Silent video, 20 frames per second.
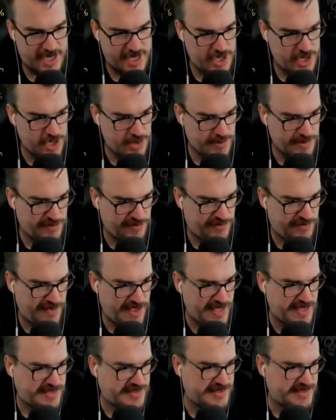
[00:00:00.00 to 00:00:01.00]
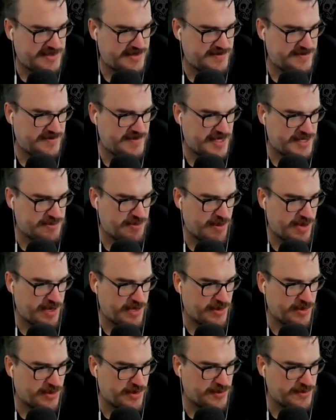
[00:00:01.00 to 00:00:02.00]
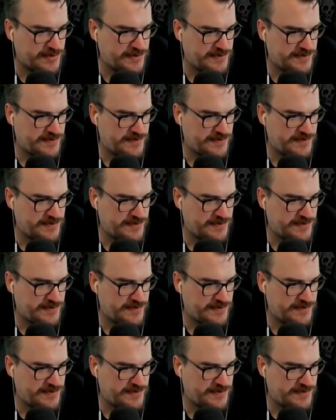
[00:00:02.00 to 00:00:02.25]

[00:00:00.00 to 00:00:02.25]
human face. That's pretty cool.